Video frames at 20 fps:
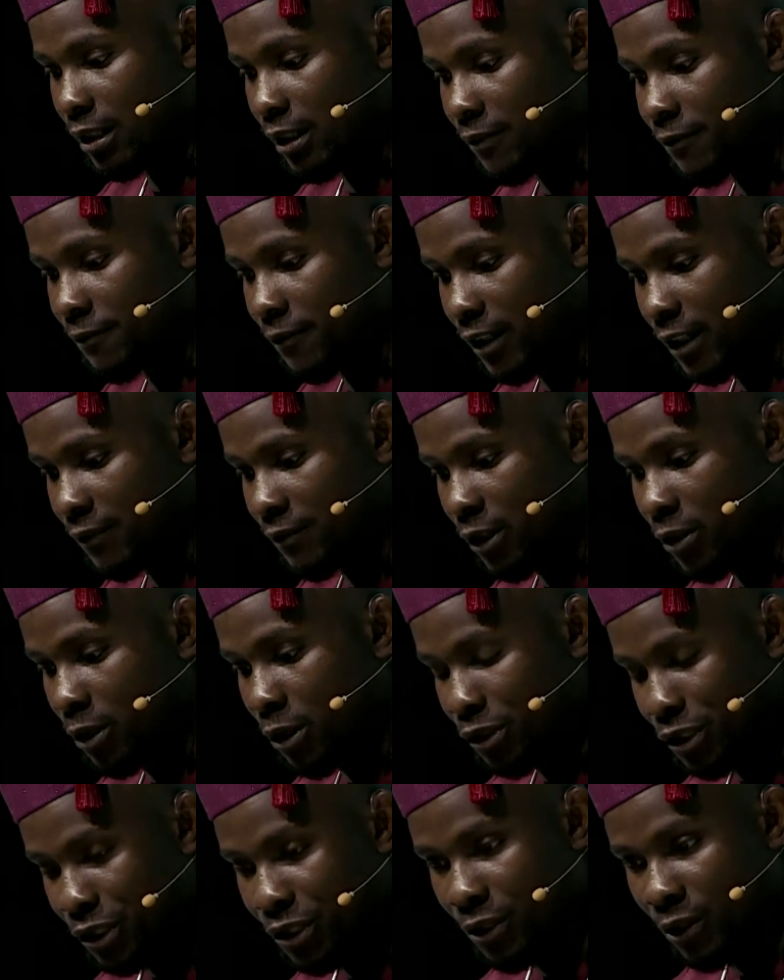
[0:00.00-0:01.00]
if the
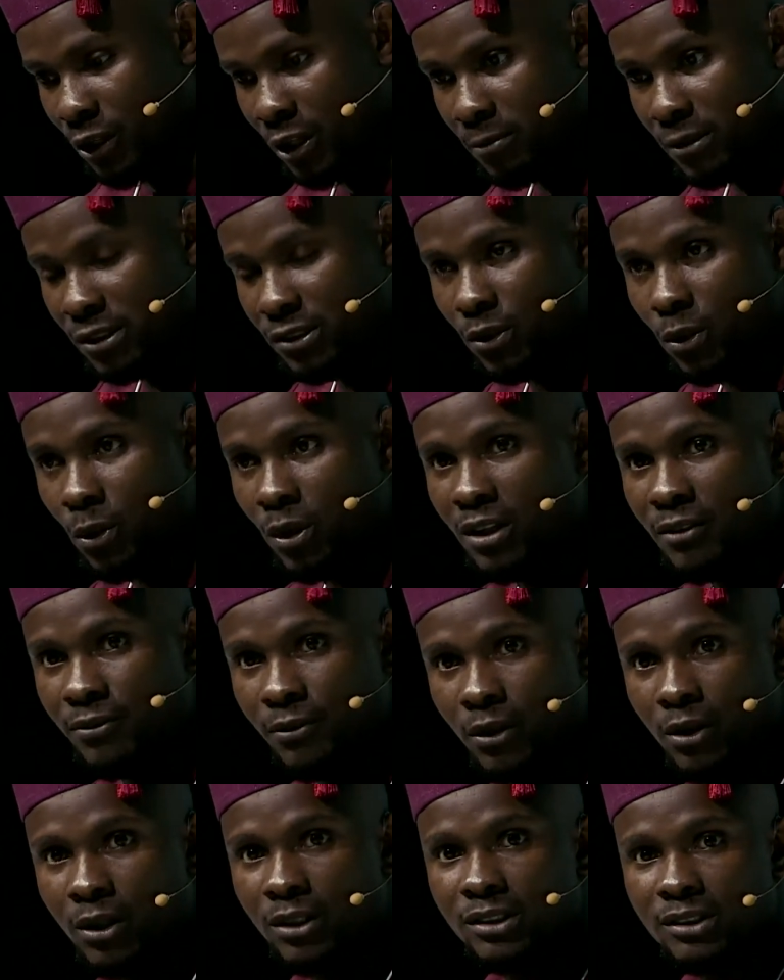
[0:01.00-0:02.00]
curriculum is only
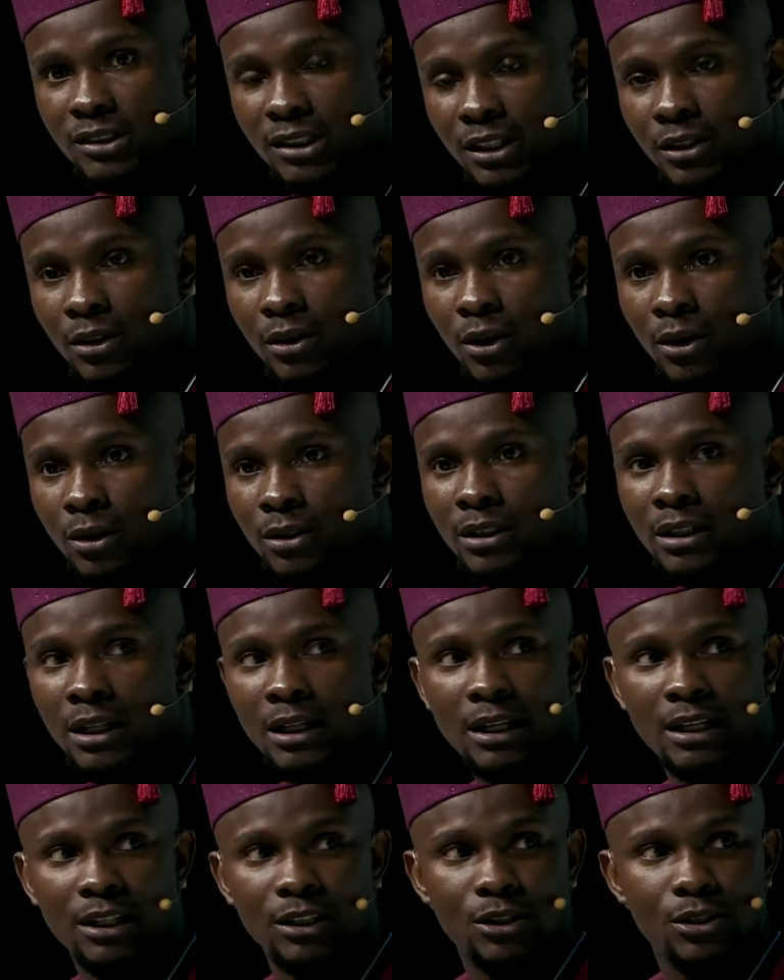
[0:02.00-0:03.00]
focusing on
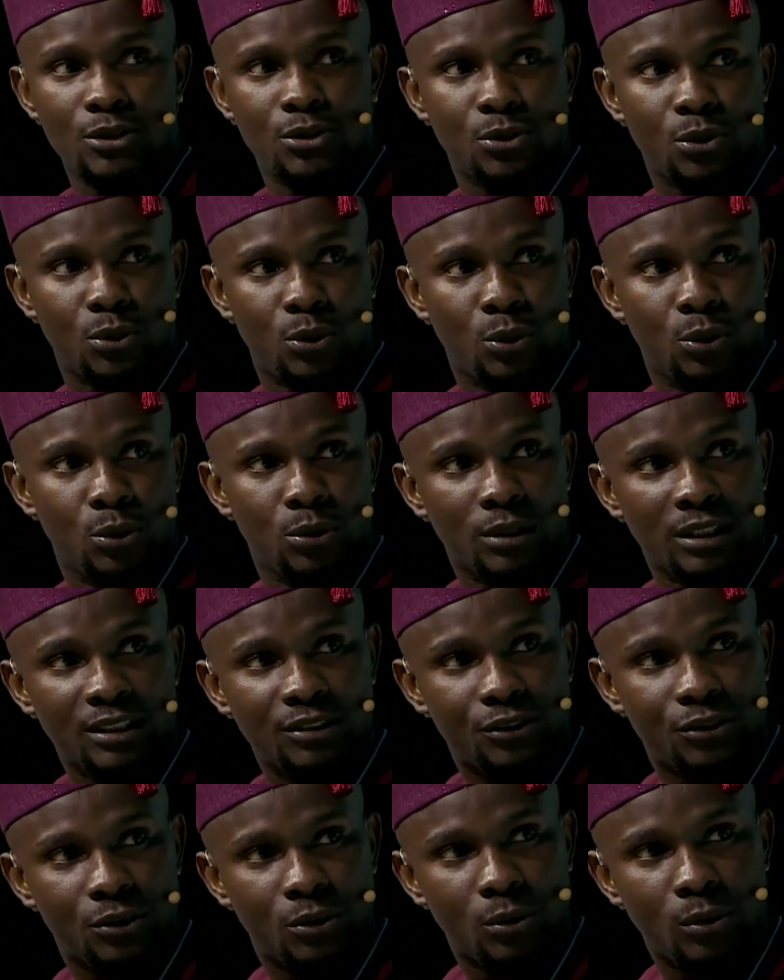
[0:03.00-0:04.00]
school and
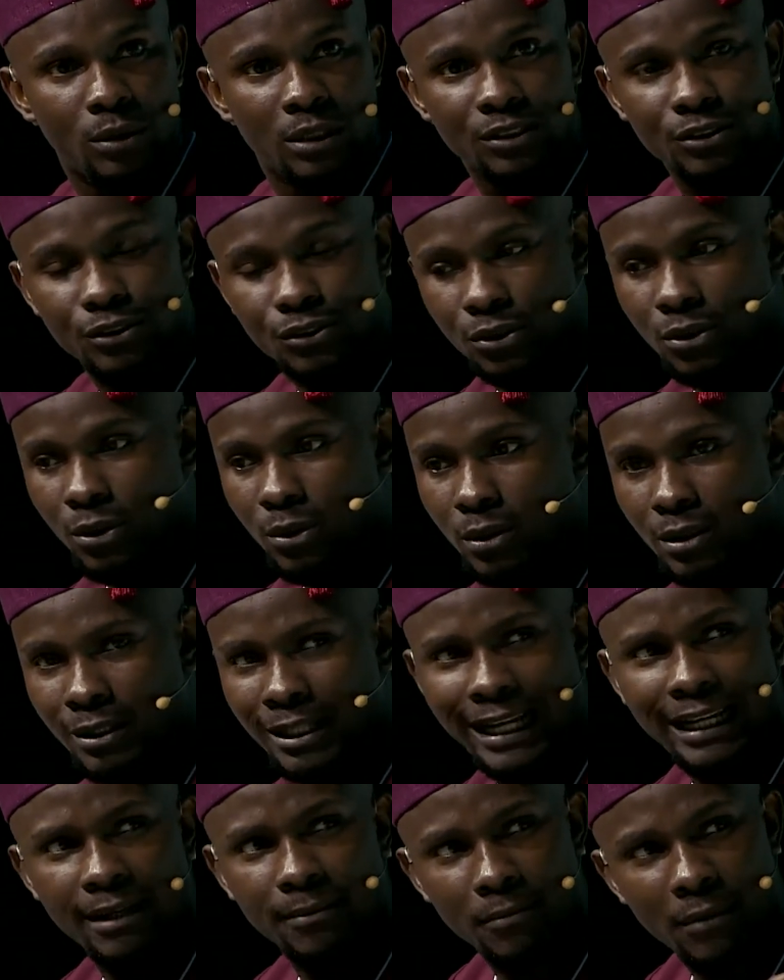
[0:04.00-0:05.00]
school and school,
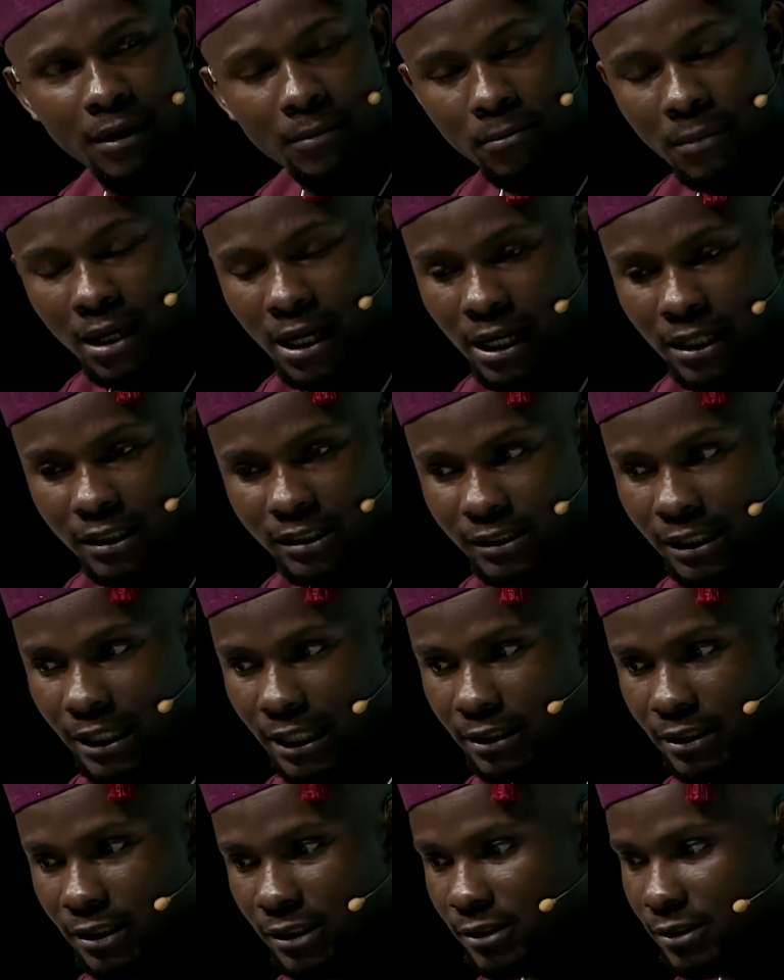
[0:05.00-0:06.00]
like Maha
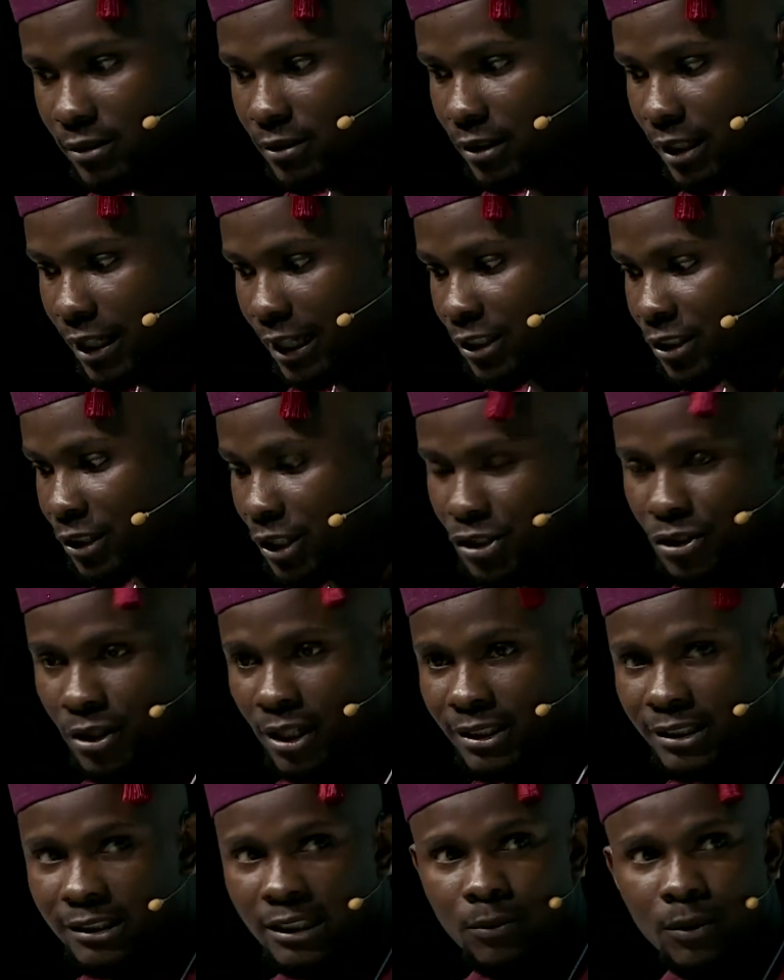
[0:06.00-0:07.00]
said, this educational
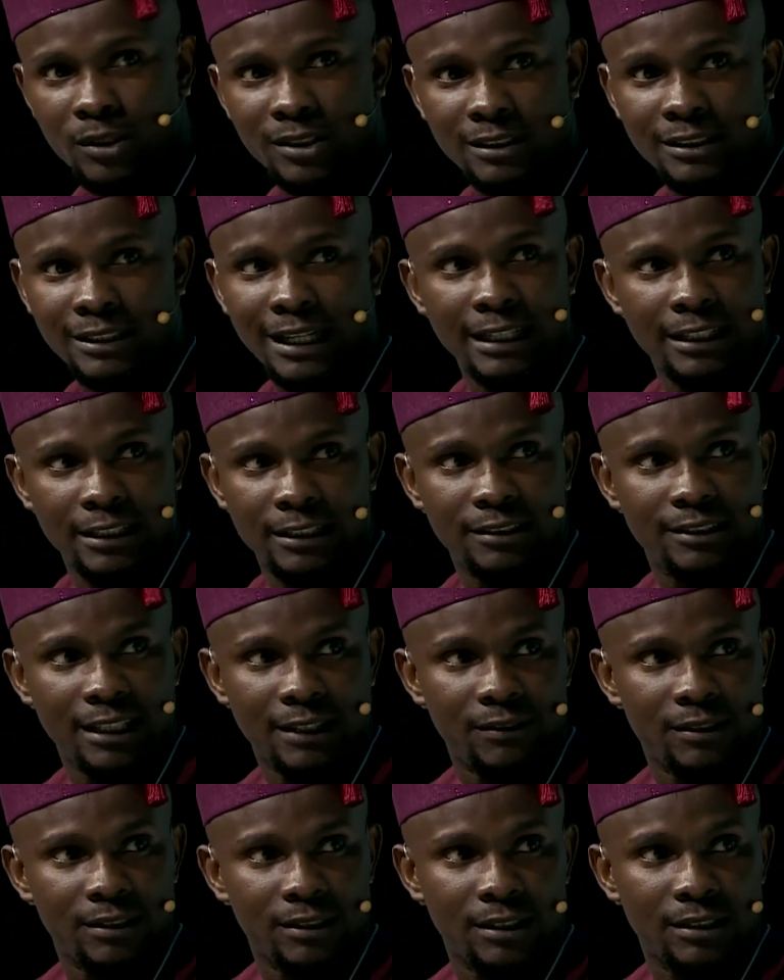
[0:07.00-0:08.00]
system was designed in the
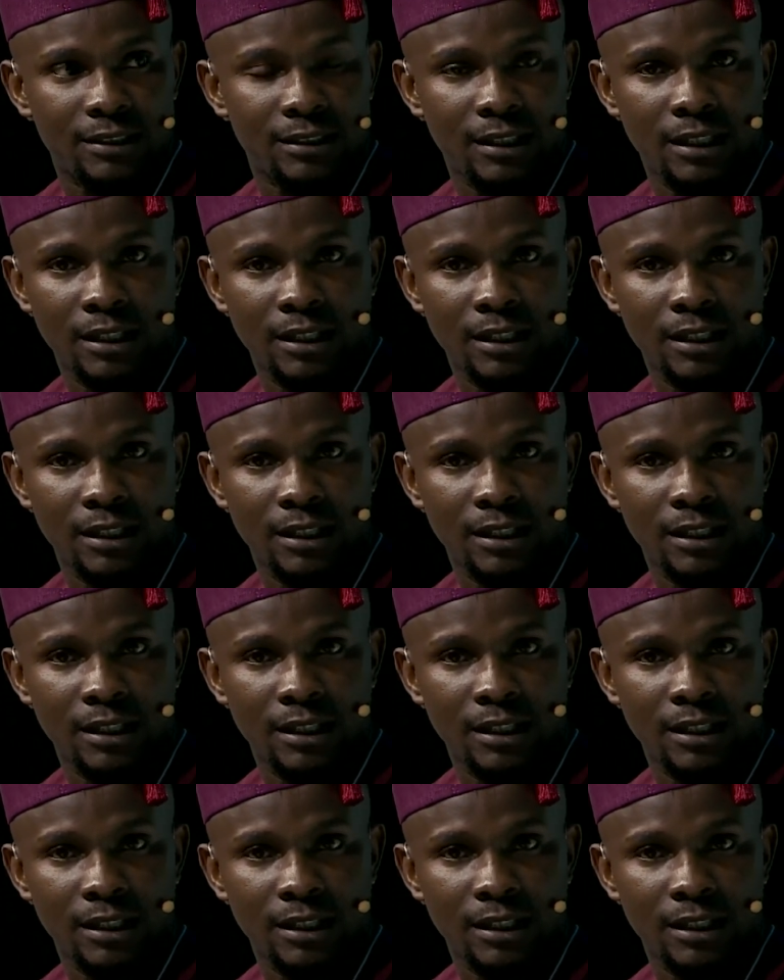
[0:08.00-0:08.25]
70s.